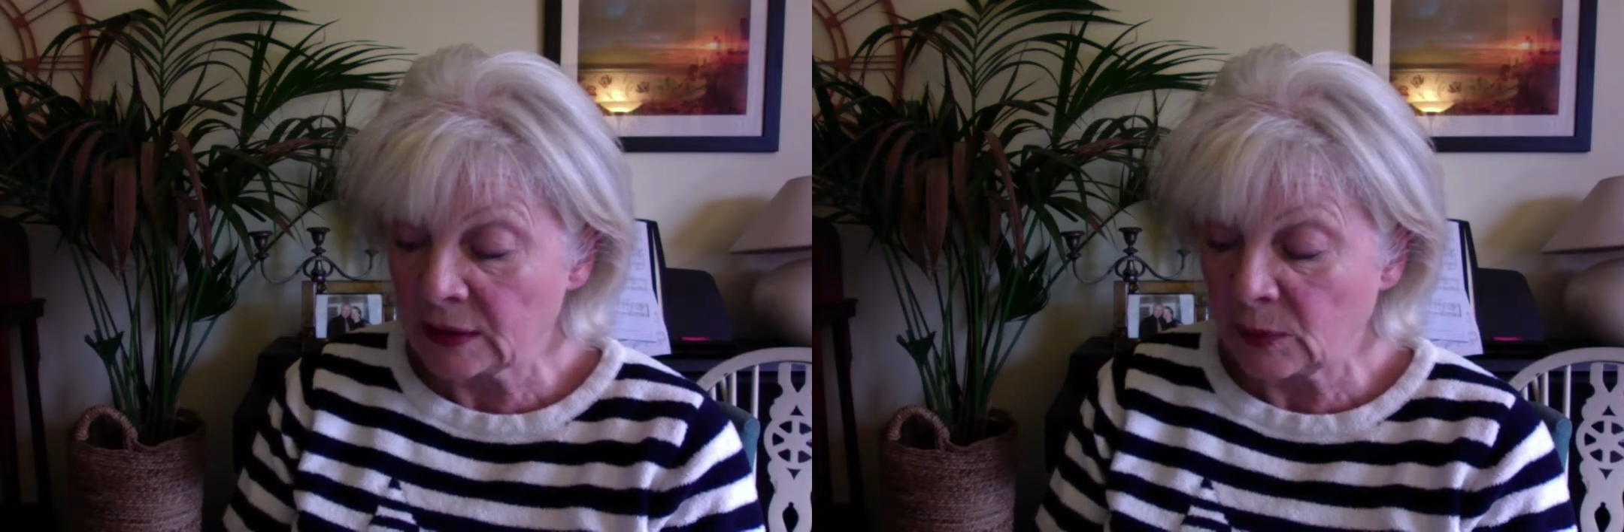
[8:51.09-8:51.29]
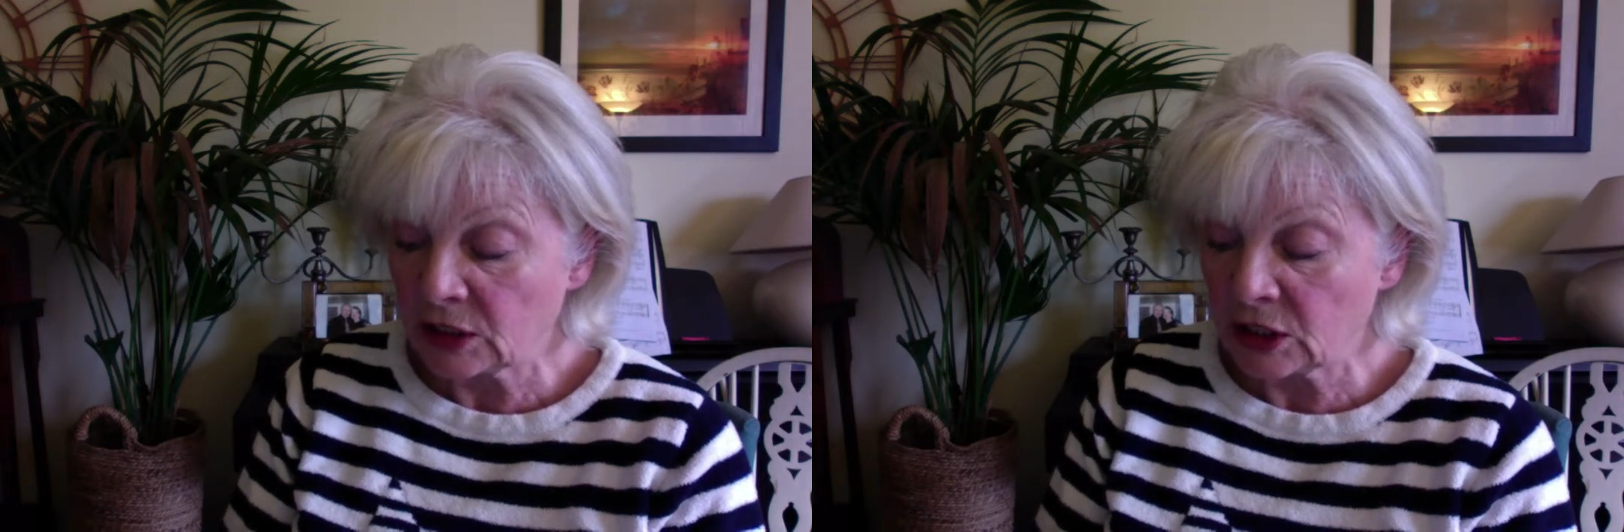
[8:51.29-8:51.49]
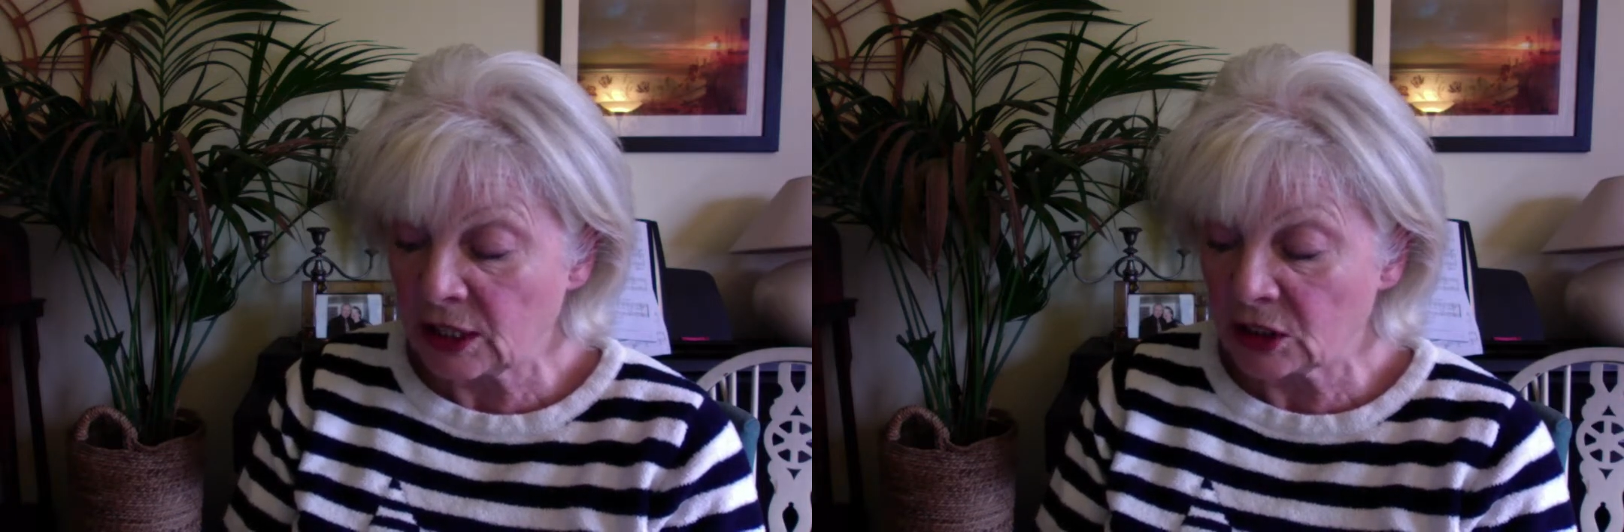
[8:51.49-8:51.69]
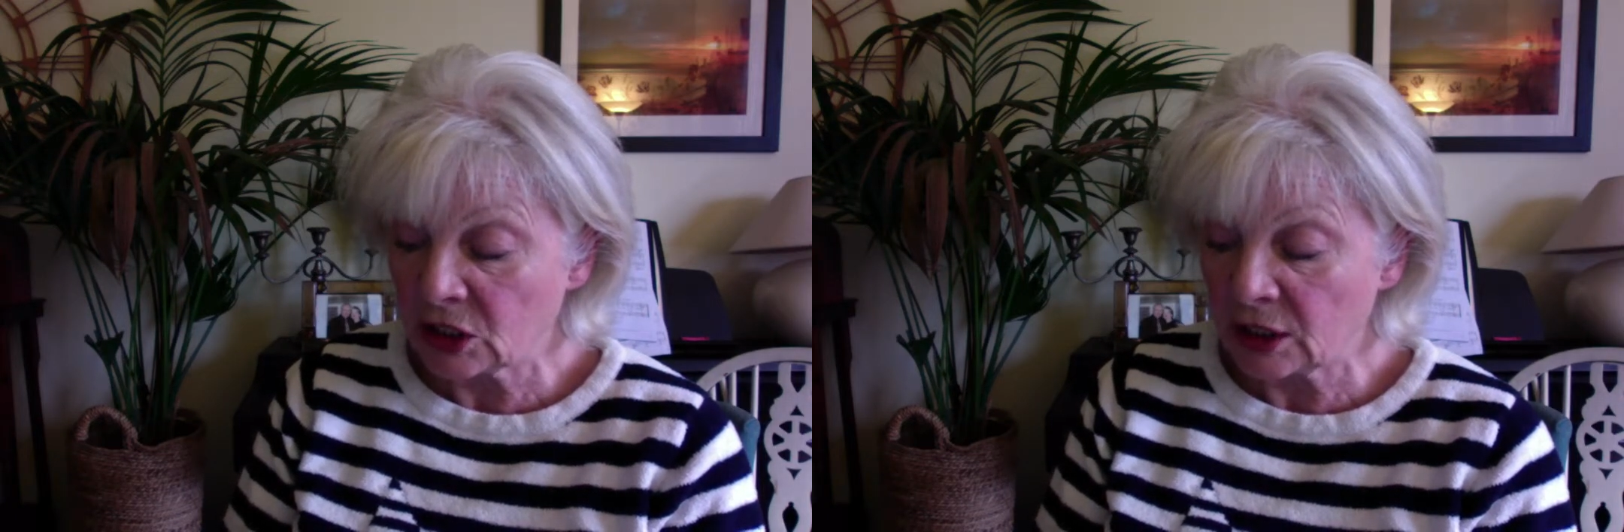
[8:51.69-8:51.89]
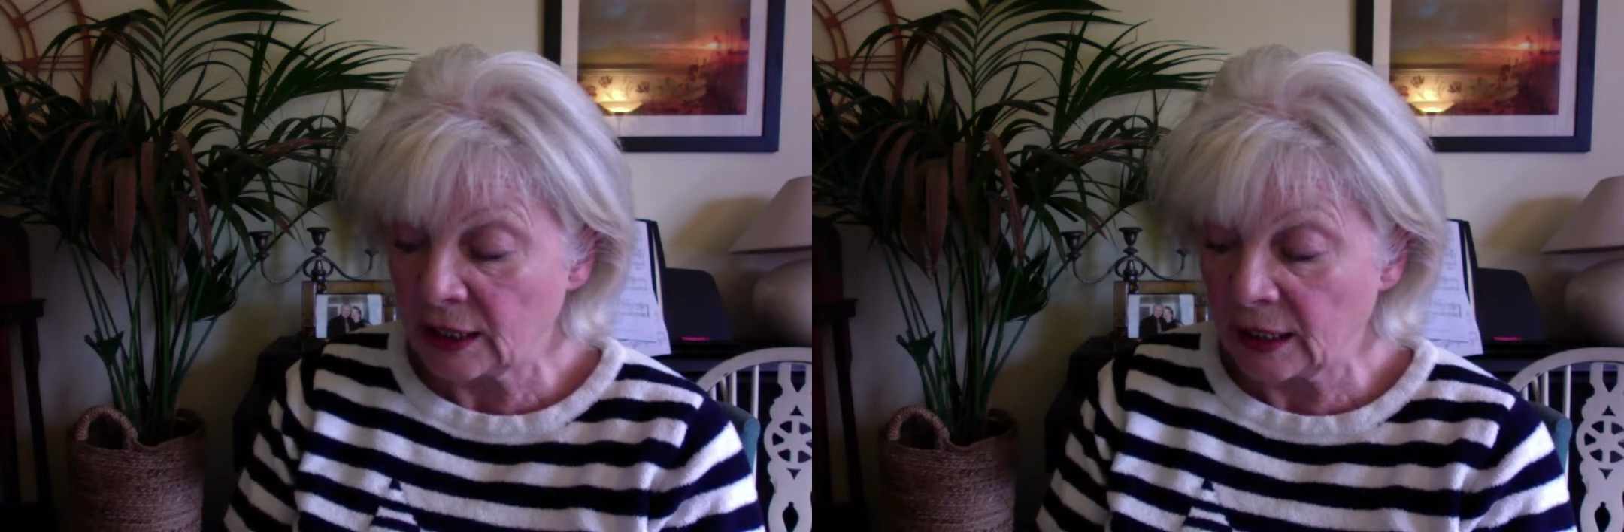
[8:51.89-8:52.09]
which touch
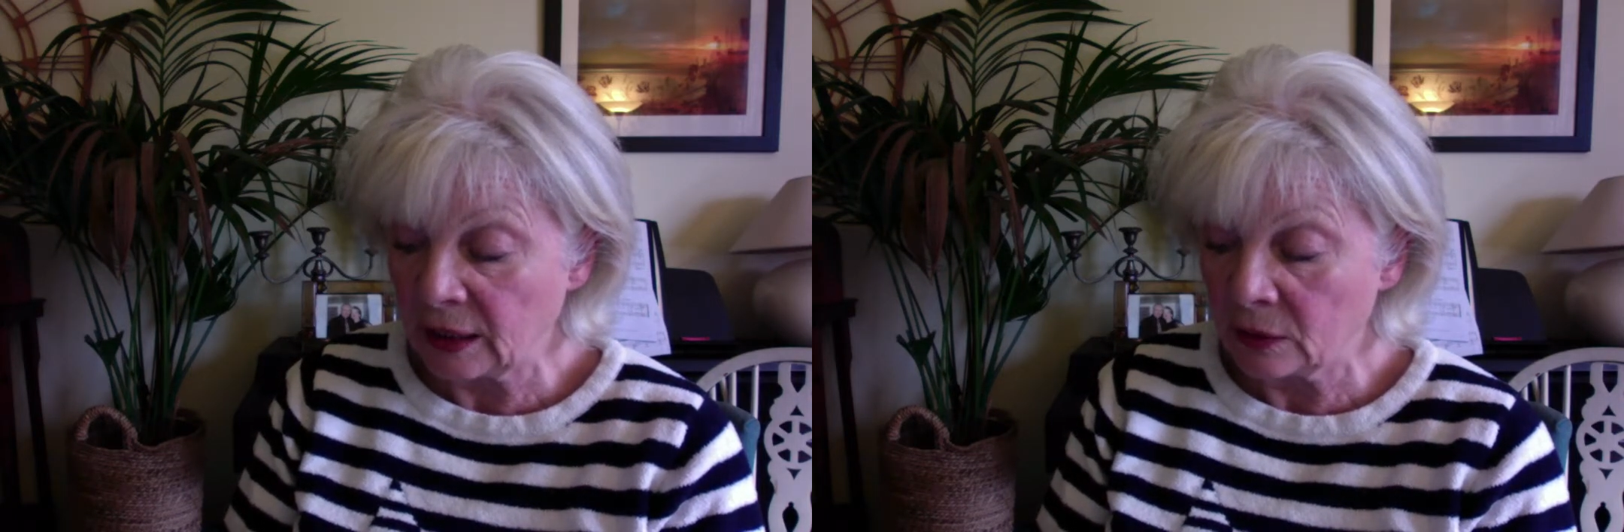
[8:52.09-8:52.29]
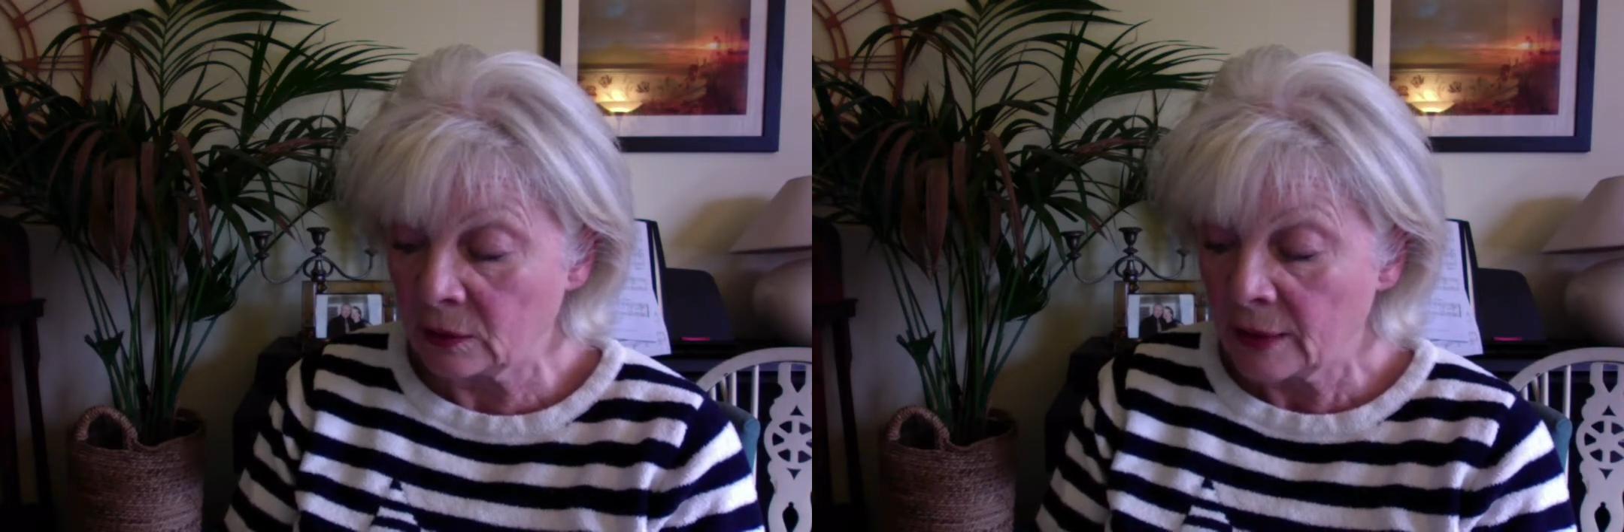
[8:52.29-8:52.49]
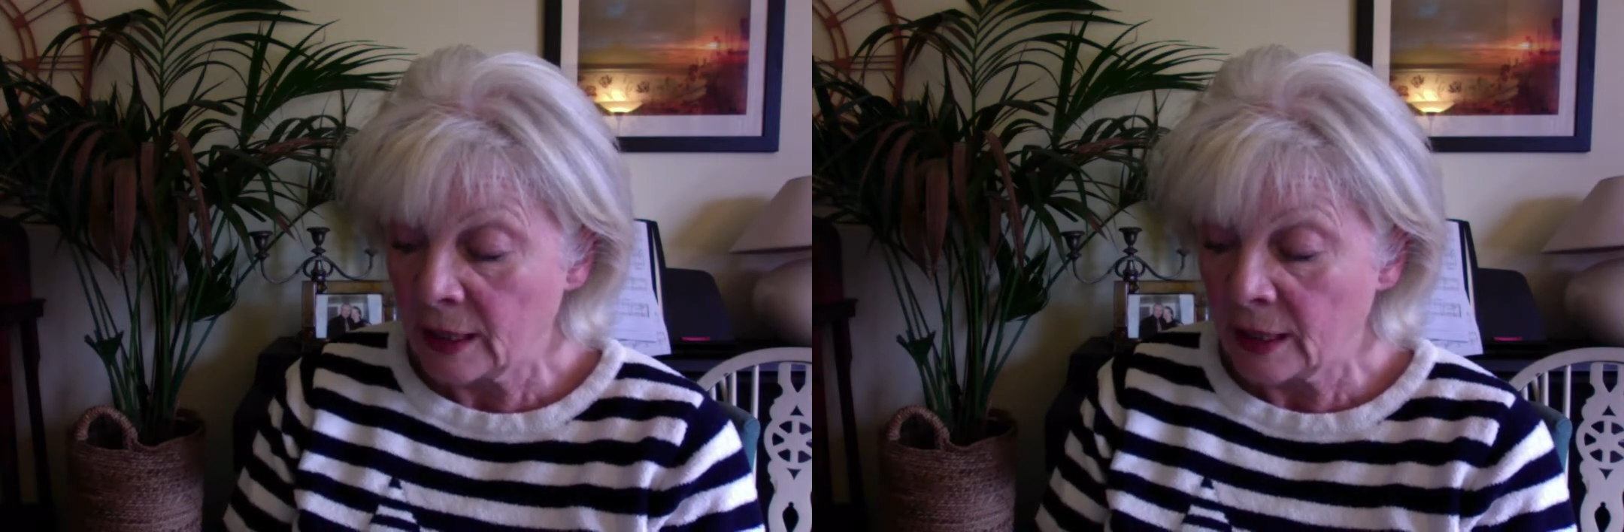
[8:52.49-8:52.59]
can heal,